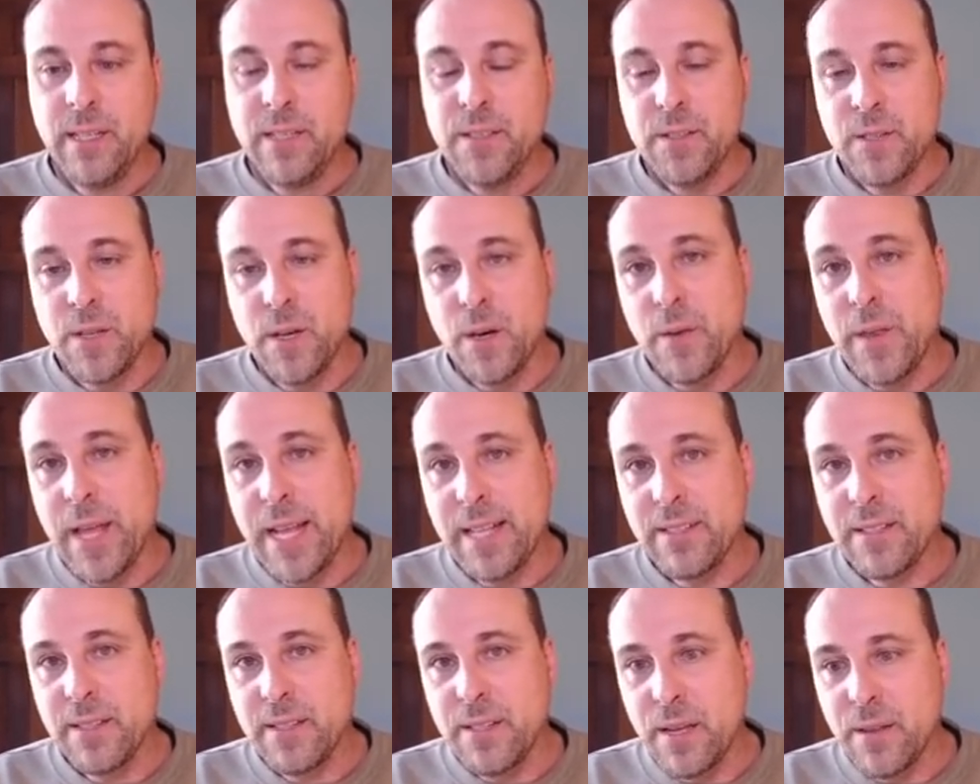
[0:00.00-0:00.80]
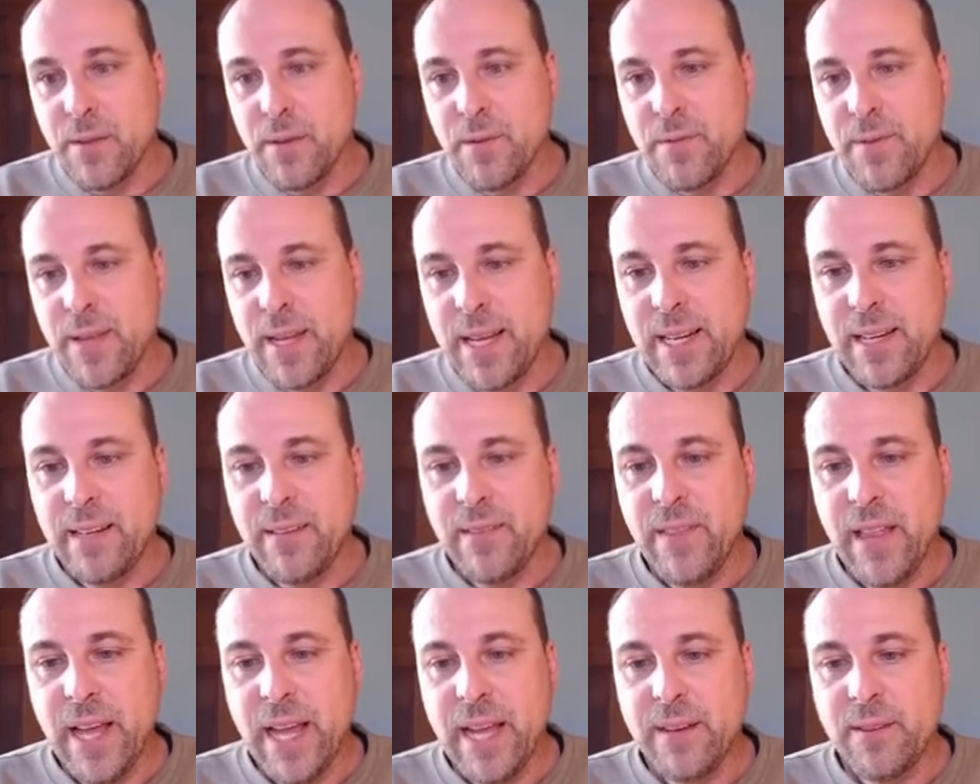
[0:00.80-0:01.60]
So that's another
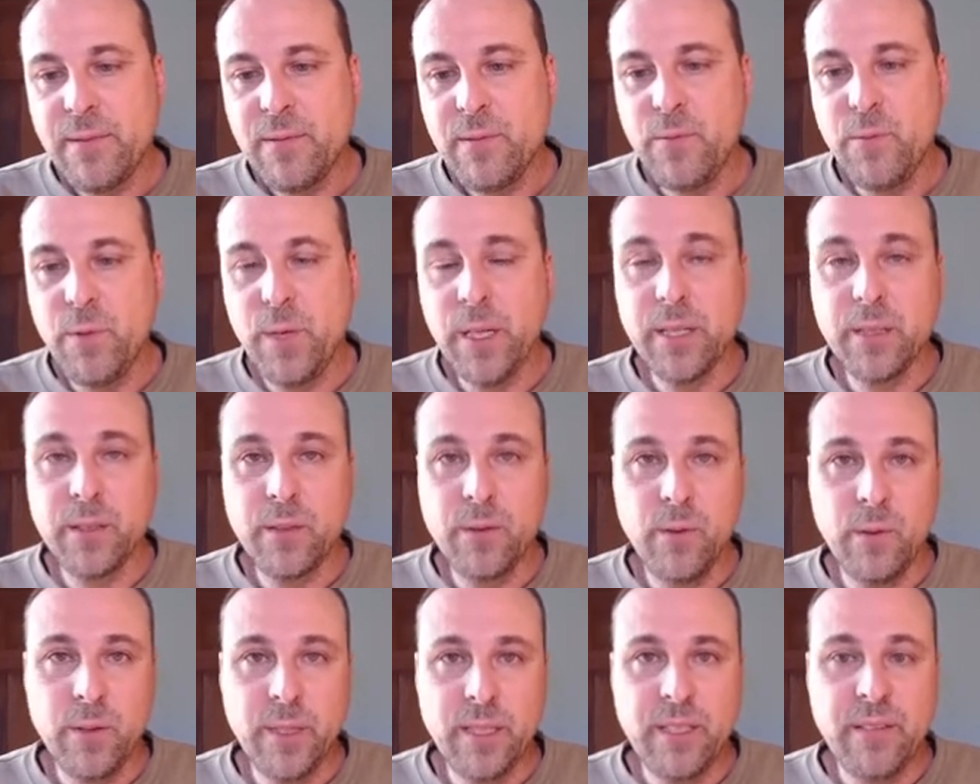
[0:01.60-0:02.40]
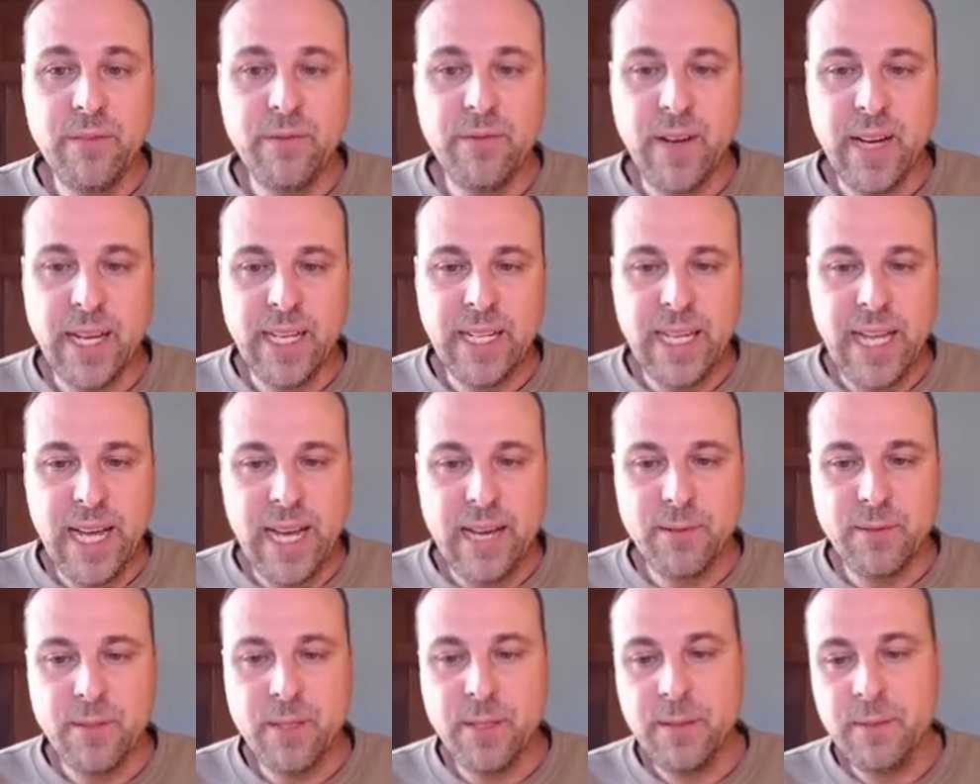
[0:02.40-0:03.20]
thing that we're going to find
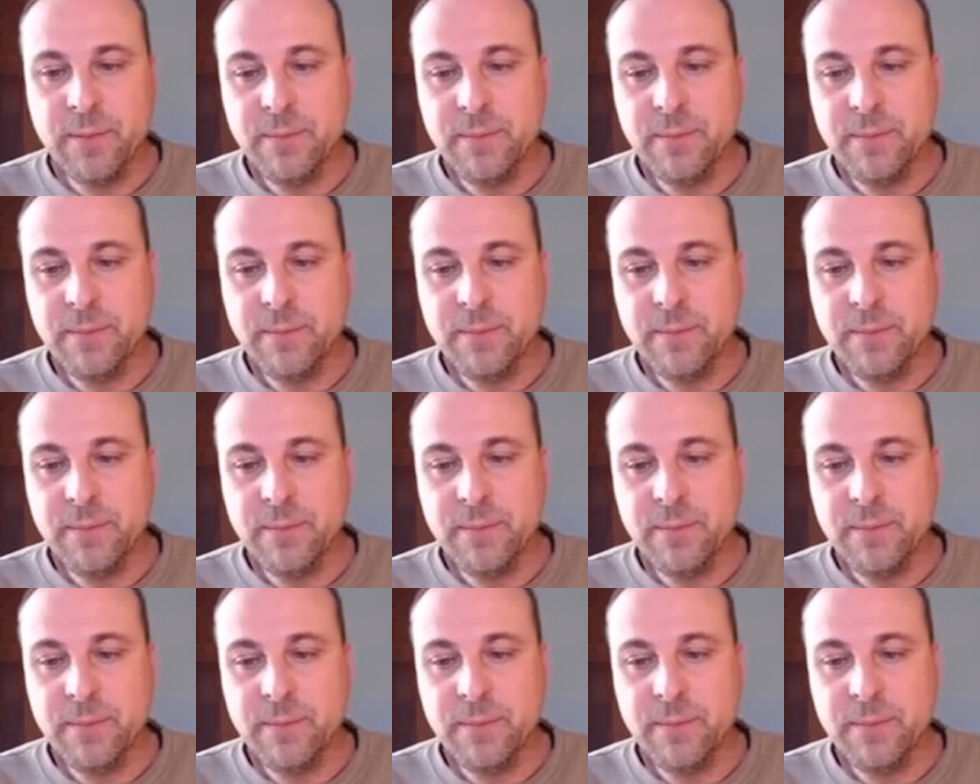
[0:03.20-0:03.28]
out.